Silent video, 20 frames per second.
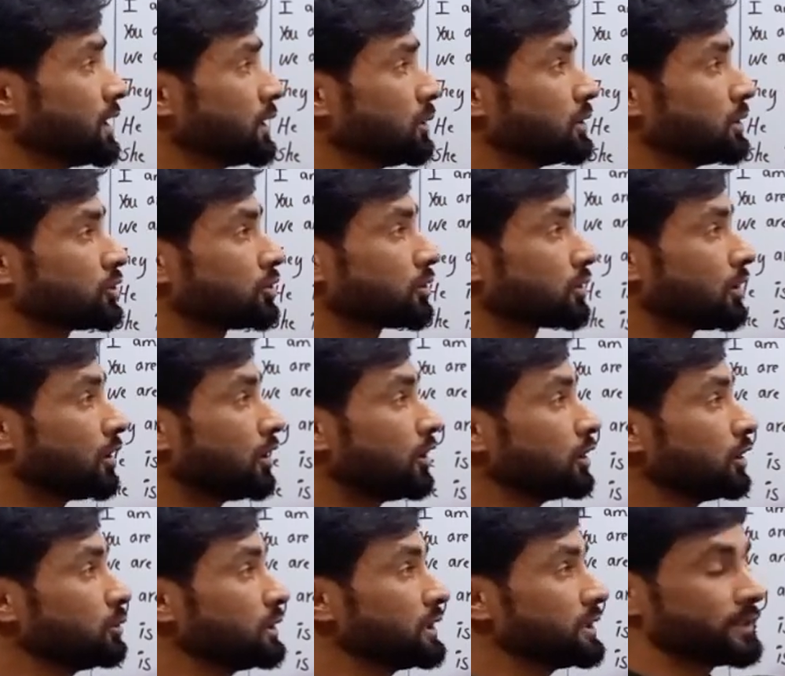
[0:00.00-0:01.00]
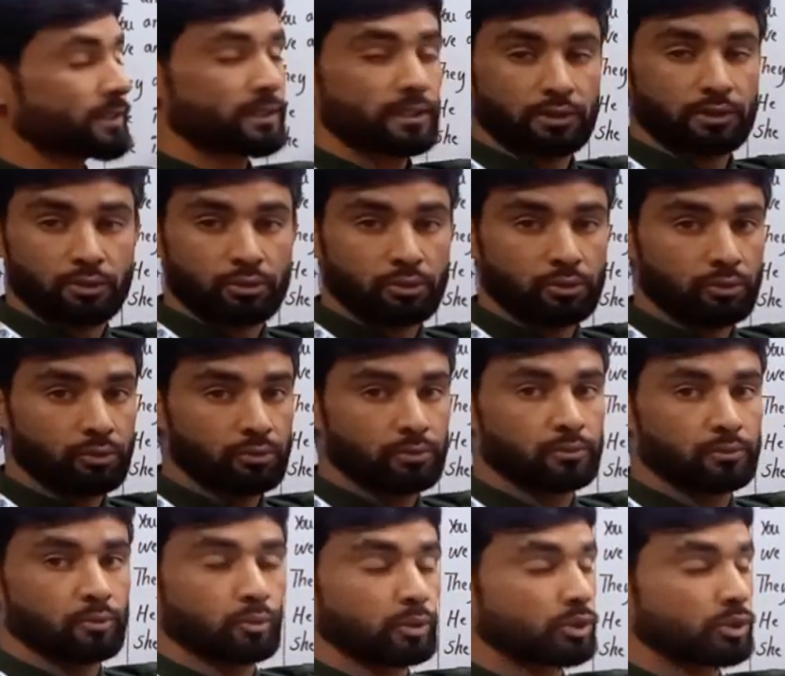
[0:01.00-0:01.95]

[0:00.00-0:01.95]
which are always true,